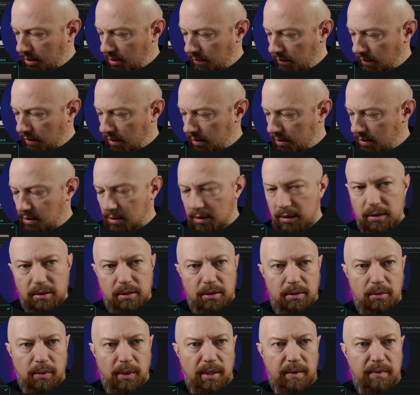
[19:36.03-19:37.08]
over this?
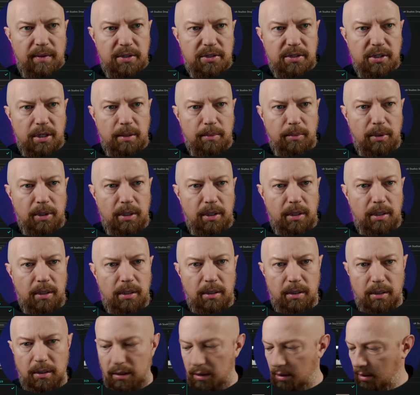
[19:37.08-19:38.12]
Do I have that set up right?
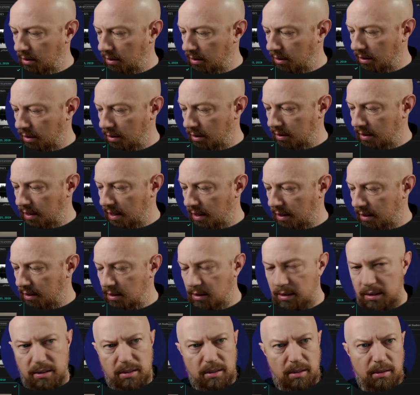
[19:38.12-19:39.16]
That
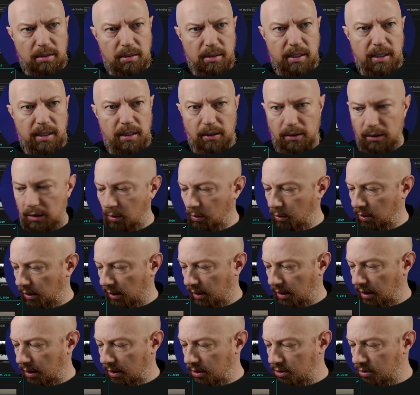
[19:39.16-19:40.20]
is on a lower
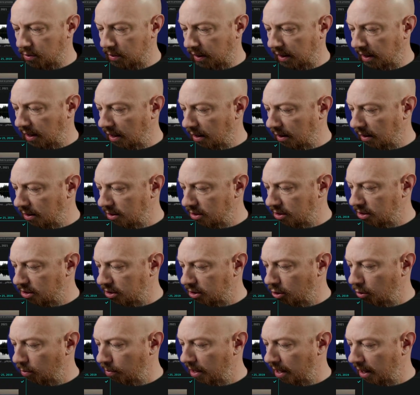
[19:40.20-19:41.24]
layer, so I can't. Let's
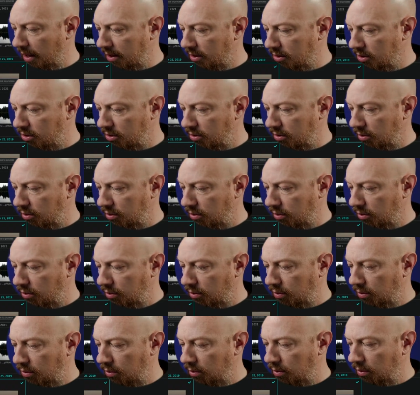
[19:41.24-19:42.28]
just go back
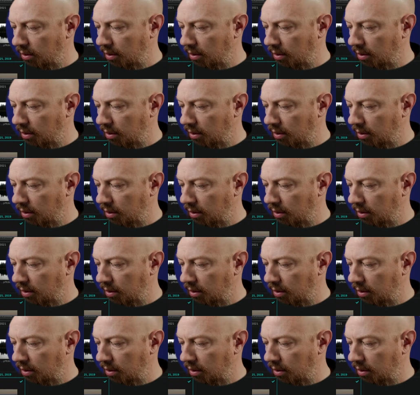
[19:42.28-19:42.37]
to.